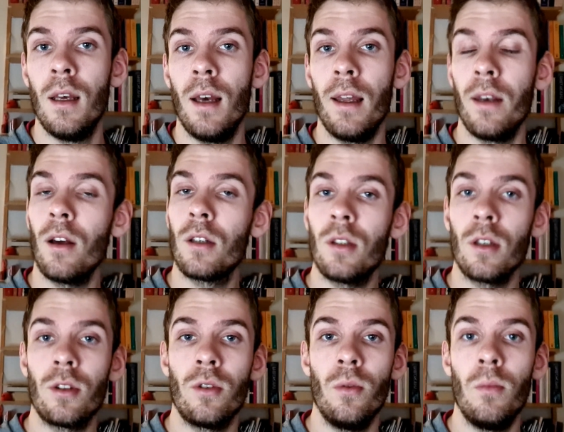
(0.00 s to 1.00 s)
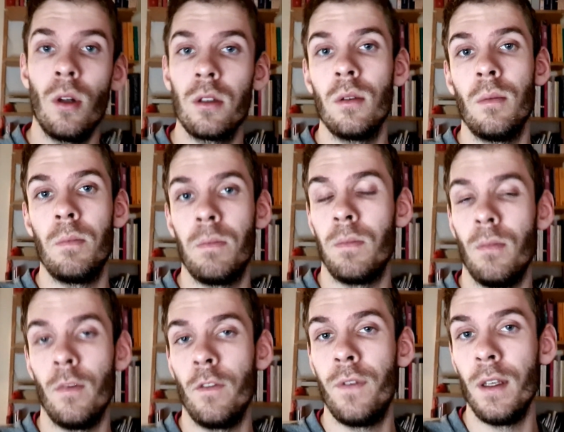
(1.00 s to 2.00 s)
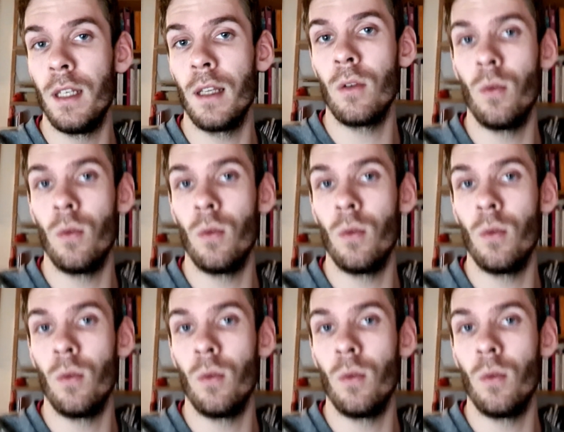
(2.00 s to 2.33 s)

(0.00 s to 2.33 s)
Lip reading: and not just do multi-feeding